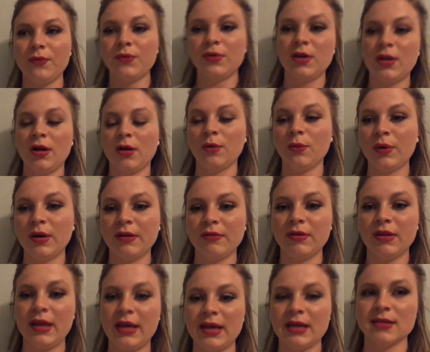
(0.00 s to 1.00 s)
you know, whenever
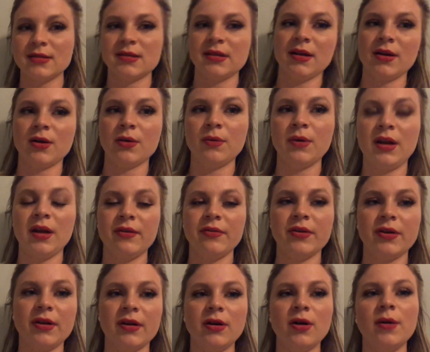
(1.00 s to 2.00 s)
they get sick or
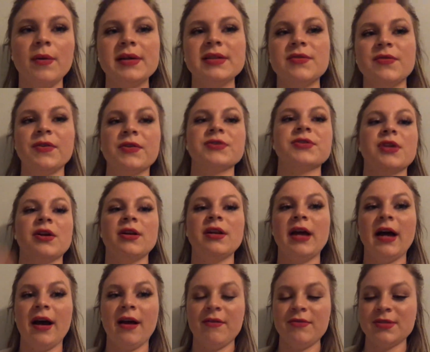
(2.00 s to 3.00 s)
whatever. It always feels good to
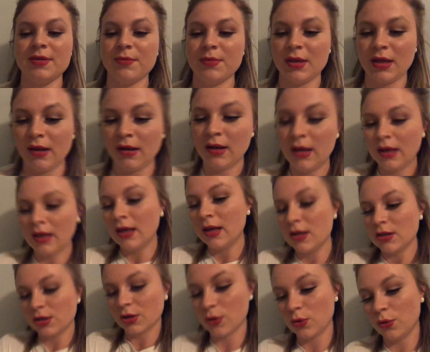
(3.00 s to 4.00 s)
have something
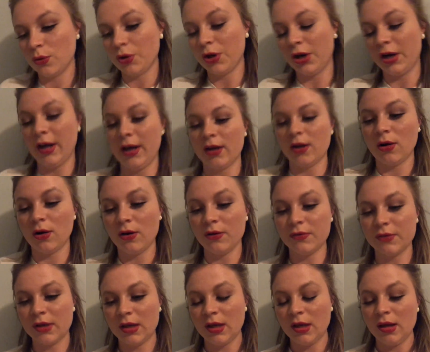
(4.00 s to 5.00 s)
to cool your head off.
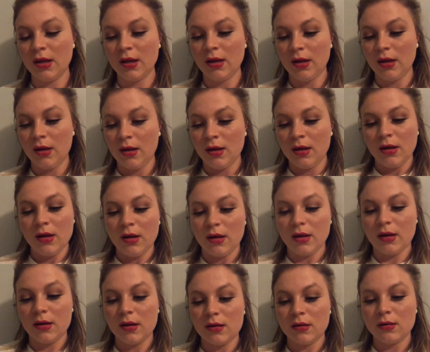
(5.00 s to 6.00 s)

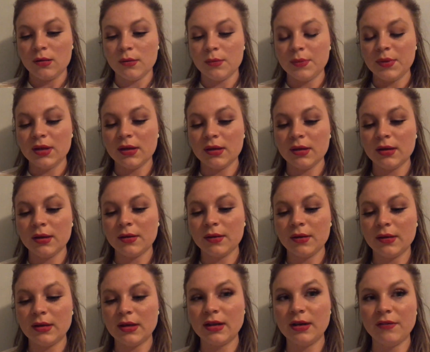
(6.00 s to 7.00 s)
And
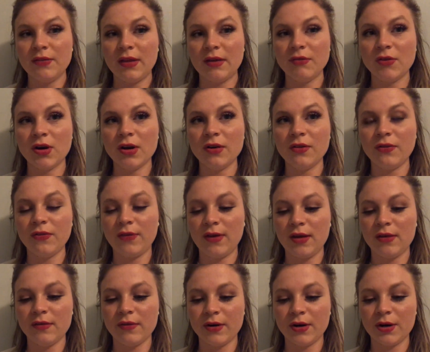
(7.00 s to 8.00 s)
then if they've got a
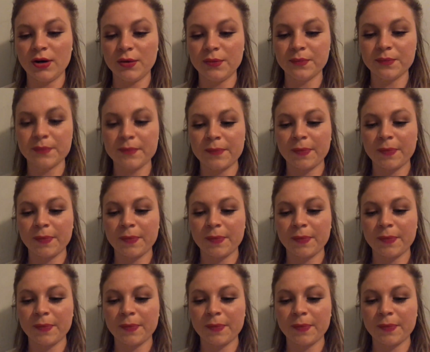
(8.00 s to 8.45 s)
fever,